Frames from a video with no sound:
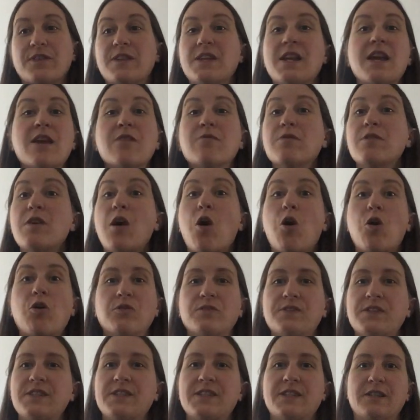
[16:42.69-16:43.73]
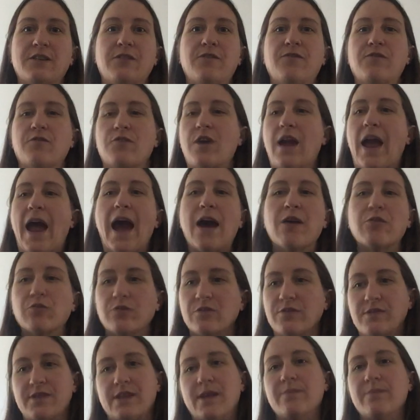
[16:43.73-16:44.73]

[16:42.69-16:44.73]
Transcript: and he would hold still for hours.